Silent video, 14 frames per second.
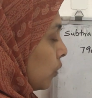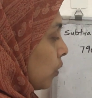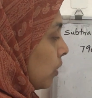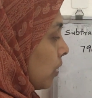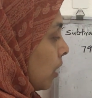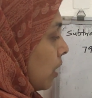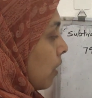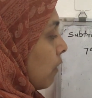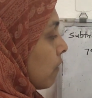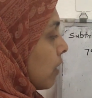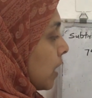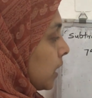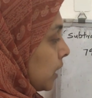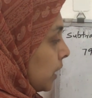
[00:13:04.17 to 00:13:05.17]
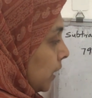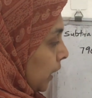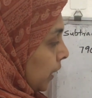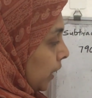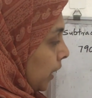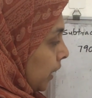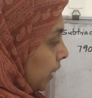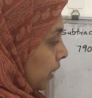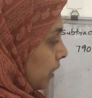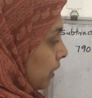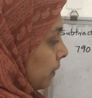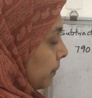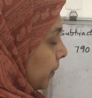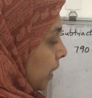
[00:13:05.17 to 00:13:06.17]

took 110 here